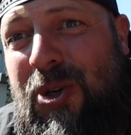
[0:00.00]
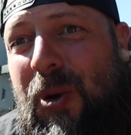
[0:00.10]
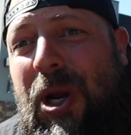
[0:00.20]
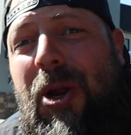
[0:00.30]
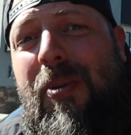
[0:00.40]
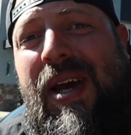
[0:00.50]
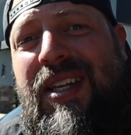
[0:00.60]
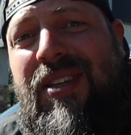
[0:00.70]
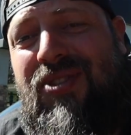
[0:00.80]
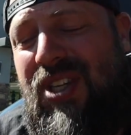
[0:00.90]
so we're here at
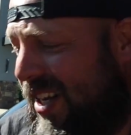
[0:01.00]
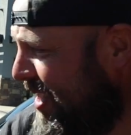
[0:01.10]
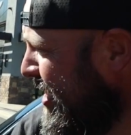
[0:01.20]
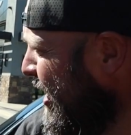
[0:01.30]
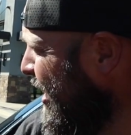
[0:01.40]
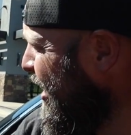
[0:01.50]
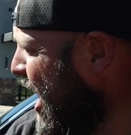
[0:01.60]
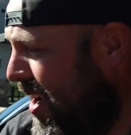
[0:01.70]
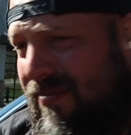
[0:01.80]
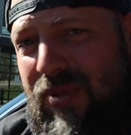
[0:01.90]
Bentley of Salt Lake City to
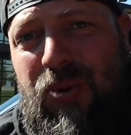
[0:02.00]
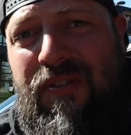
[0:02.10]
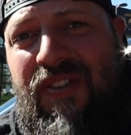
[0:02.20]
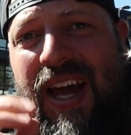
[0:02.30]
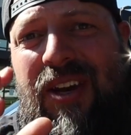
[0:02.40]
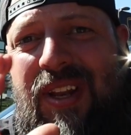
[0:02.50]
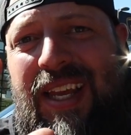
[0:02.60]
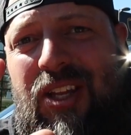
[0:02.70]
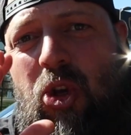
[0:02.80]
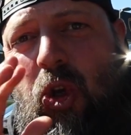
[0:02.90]
have them do a final
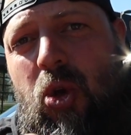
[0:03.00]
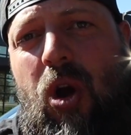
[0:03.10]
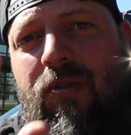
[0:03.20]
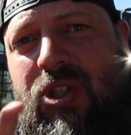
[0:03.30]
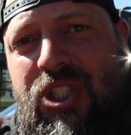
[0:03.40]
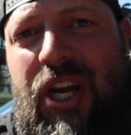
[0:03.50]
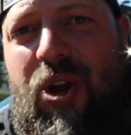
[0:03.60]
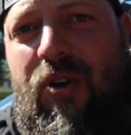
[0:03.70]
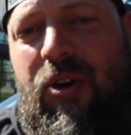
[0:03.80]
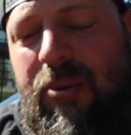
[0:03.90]
look over,
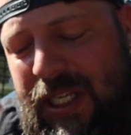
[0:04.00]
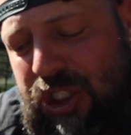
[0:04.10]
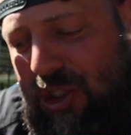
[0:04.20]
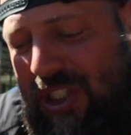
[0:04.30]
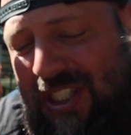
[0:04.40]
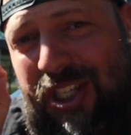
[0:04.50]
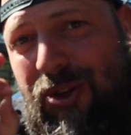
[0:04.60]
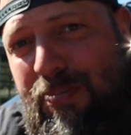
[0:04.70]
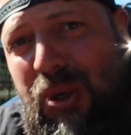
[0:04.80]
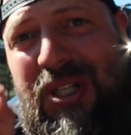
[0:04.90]
check over to make sure she's in
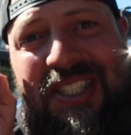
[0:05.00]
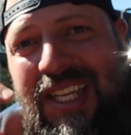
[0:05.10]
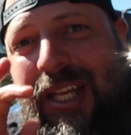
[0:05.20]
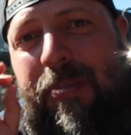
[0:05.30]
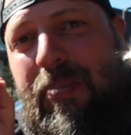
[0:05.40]
pristine,